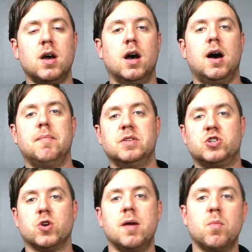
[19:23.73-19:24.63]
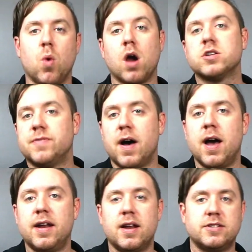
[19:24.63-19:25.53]
The trim works
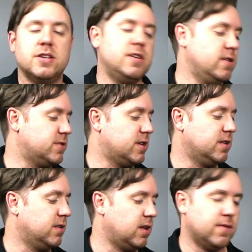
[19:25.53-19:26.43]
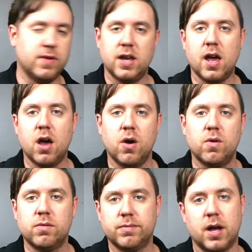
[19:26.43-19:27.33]
fine. I just didn't use it in the
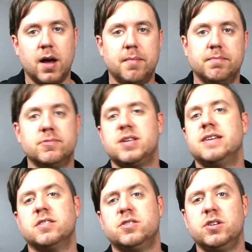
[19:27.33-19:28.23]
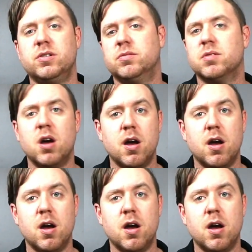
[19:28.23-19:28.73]
video. Stays in tune